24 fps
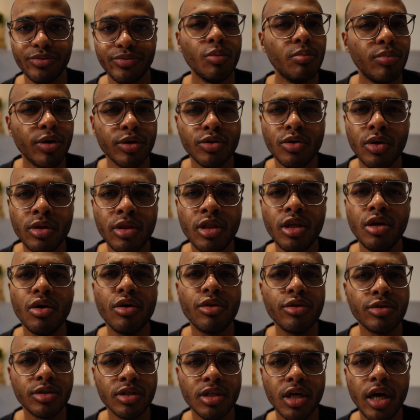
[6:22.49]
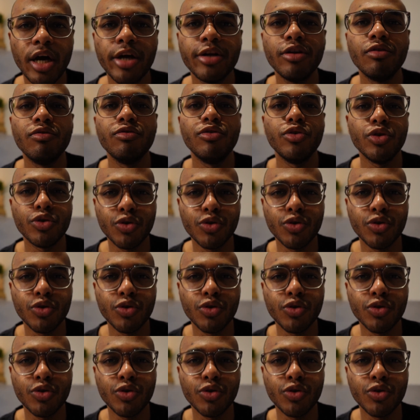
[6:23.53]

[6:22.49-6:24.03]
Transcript: but on the other side of the